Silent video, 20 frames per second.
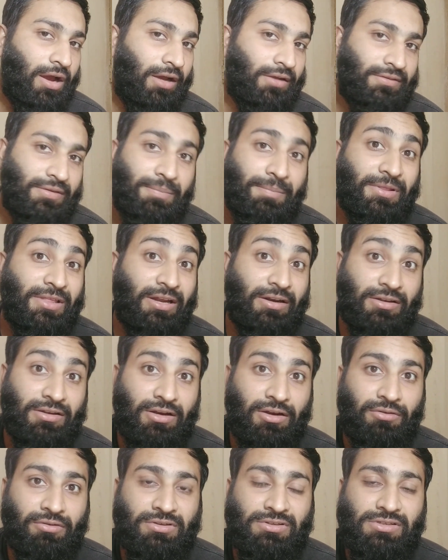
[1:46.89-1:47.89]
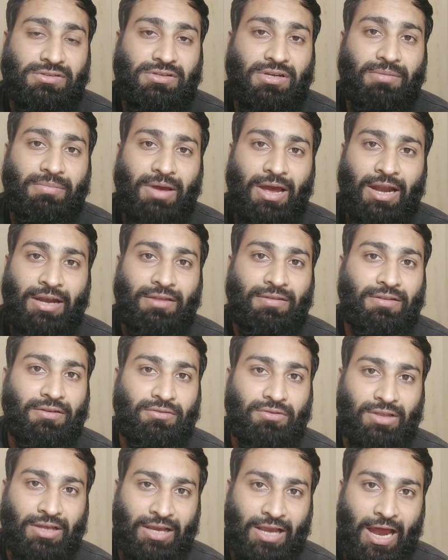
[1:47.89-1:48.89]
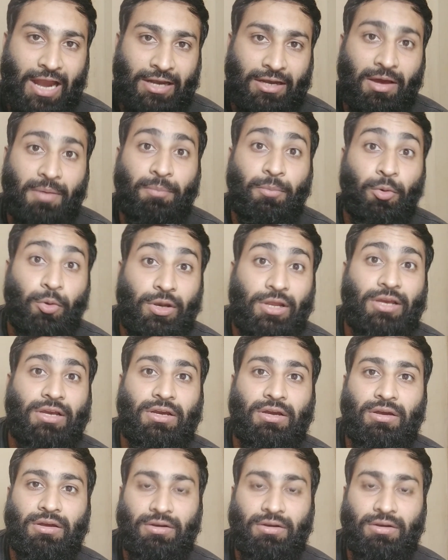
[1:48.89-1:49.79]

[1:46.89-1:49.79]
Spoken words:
sympathetic nervous system, and in this is the catabolic